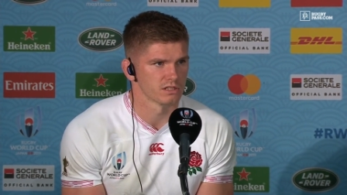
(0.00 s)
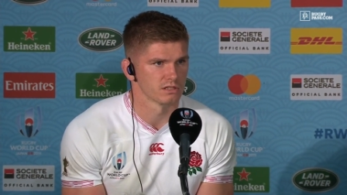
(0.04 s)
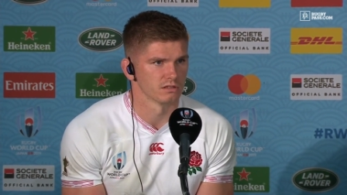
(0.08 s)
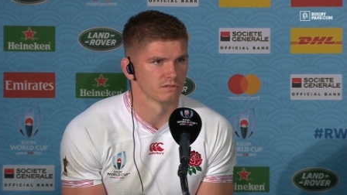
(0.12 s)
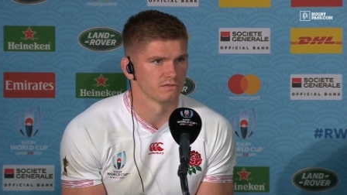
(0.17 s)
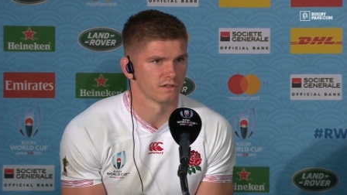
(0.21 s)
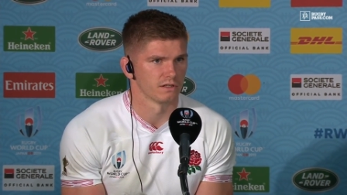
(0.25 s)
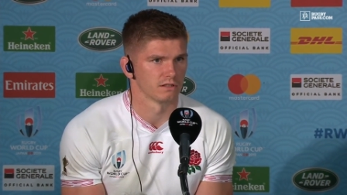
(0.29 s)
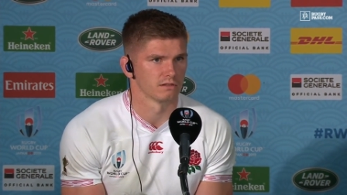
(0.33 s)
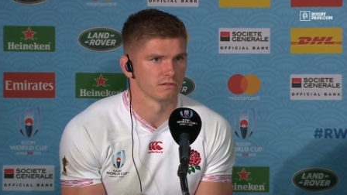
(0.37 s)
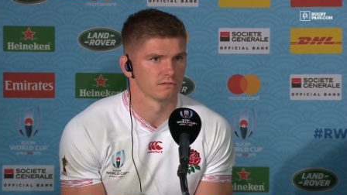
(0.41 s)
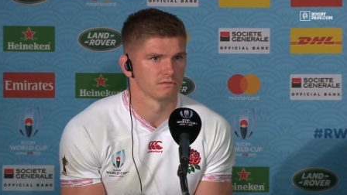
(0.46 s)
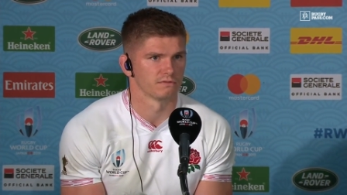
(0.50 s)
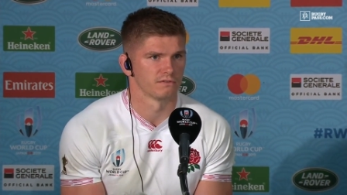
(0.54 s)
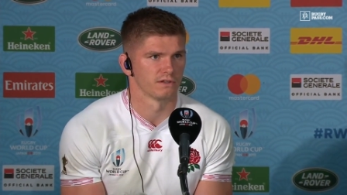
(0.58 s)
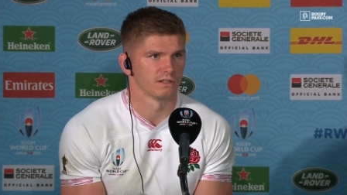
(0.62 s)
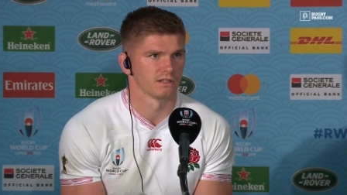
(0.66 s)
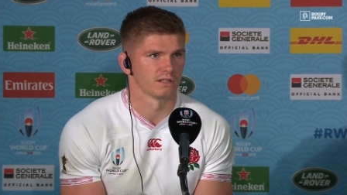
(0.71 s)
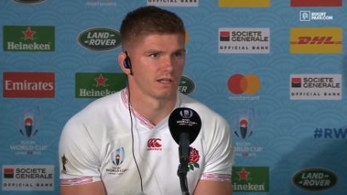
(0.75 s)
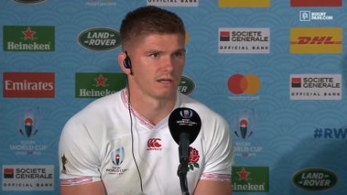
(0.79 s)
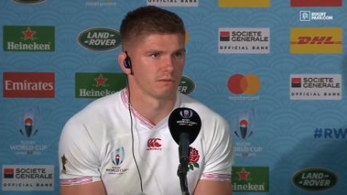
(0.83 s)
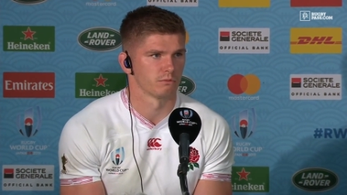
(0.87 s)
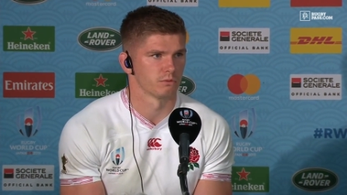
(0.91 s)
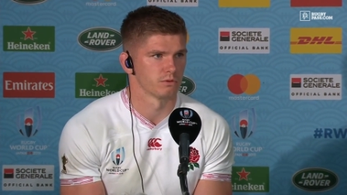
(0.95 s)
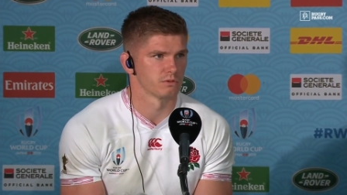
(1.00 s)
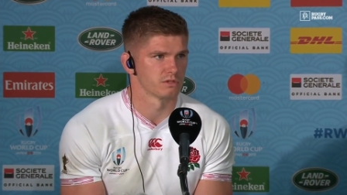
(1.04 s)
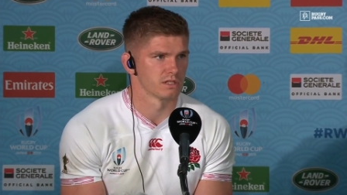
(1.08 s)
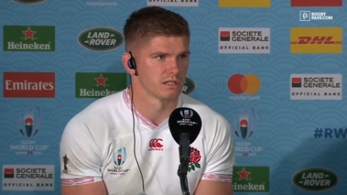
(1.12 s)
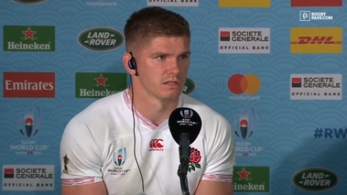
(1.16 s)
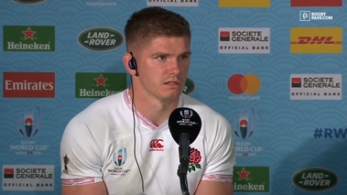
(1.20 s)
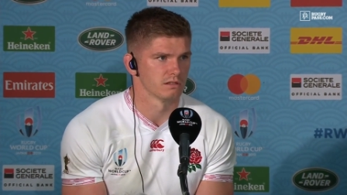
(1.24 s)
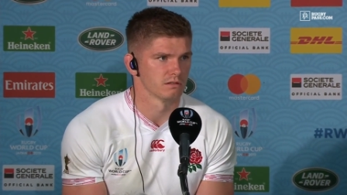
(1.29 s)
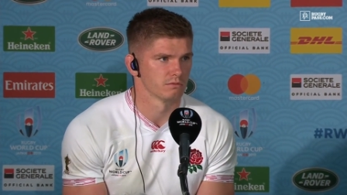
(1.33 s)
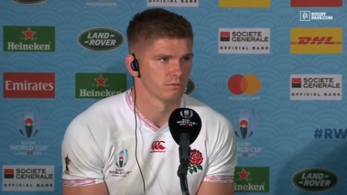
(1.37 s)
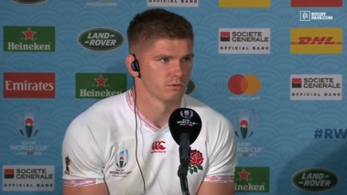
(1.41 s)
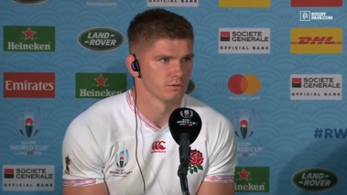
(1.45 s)
We still fe felt like we
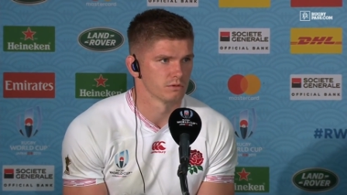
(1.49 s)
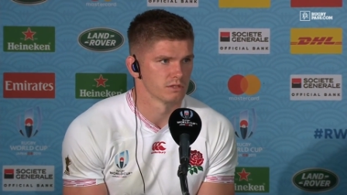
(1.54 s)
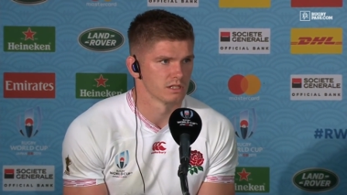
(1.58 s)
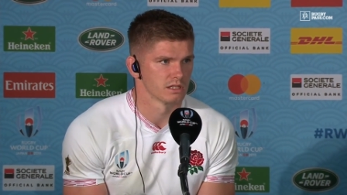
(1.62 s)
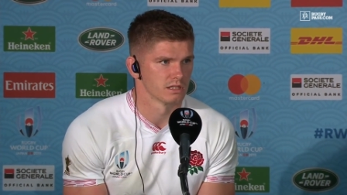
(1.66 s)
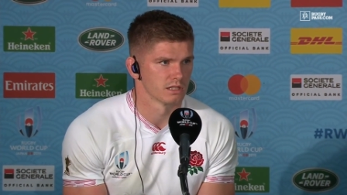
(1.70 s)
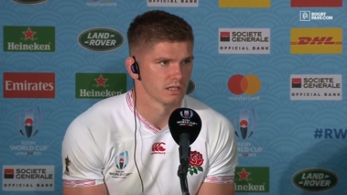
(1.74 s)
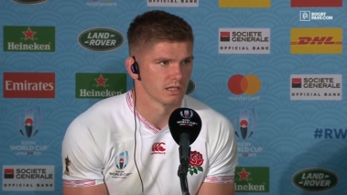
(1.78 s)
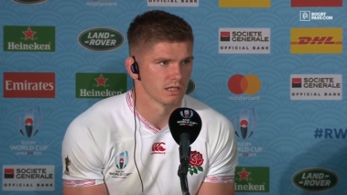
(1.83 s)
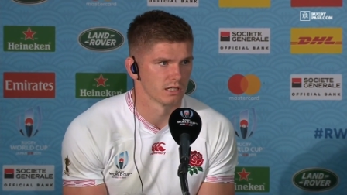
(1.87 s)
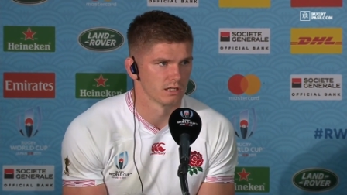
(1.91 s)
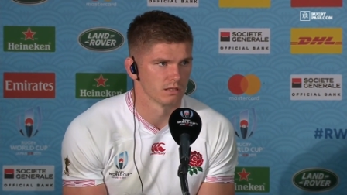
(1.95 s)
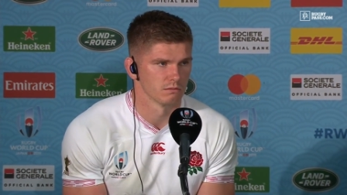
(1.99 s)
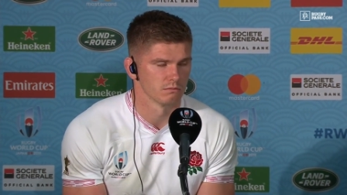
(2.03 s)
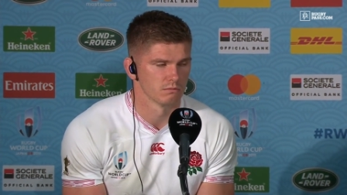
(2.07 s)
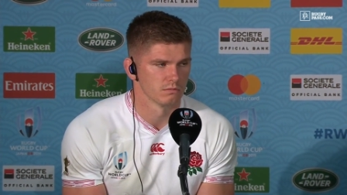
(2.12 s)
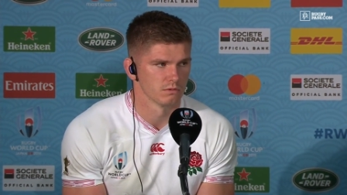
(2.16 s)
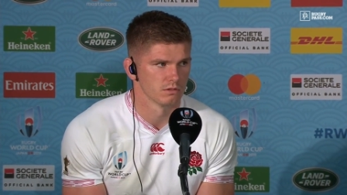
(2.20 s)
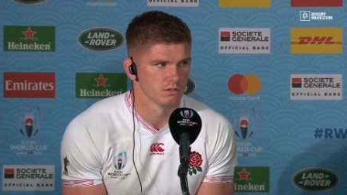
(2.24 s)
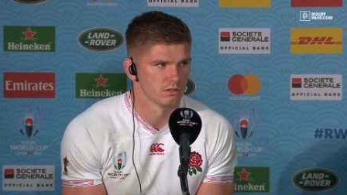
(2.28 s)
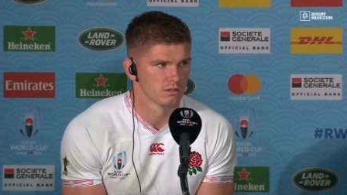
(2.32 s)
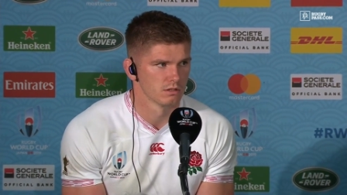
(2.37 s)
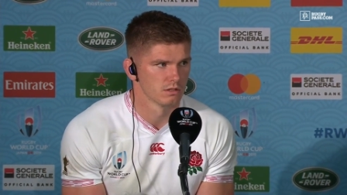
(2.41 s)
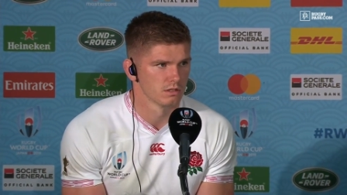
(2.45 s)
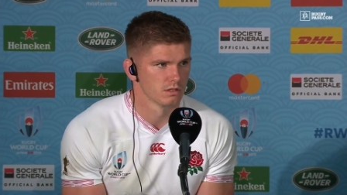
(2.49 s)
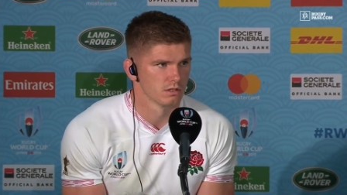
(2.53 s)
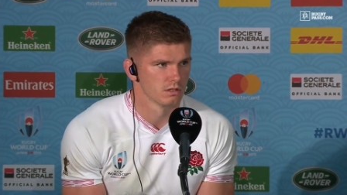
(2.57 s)
was in, we was in the game,